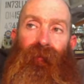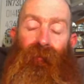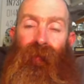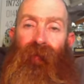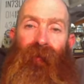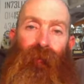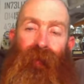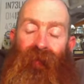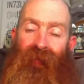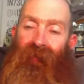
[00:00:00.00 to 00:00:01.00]
B grade
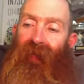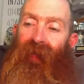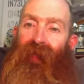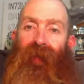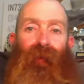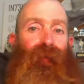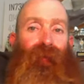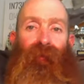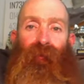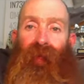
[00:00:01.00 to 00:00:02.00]
won, A grade lost,
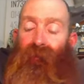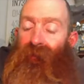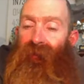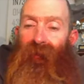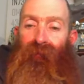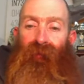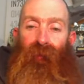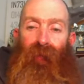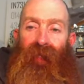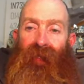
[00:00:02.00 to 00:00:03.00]
doesn't matter. We still had a few
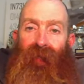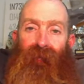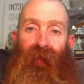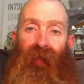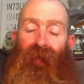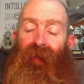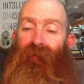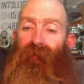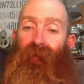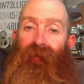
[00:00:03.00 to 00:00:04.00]
beers anyway, and I had
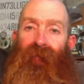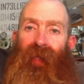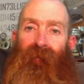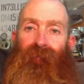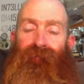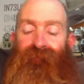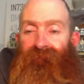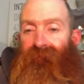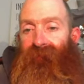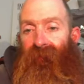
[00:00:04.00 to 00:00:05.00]
my share.
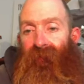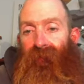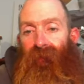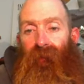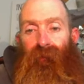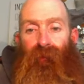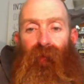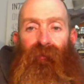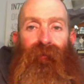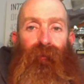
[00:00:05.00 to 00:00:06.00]
So I was
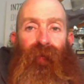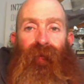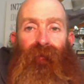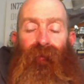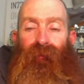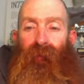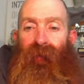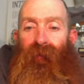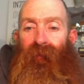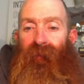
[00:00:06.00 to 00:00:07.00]
quite full last night when we
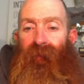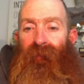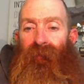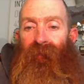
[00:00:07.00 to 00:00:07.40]
got home.